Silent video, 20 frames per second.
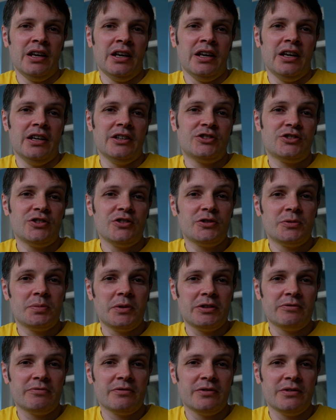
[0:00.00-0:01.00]
It's due
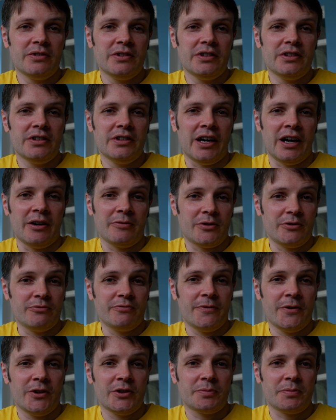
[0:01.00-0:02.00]
to have the
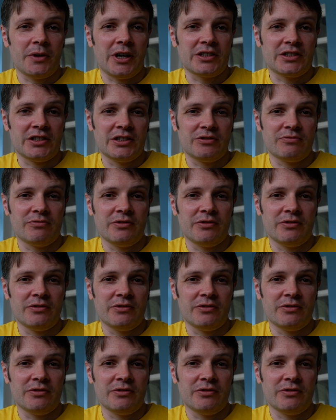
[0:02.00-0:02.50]
first batches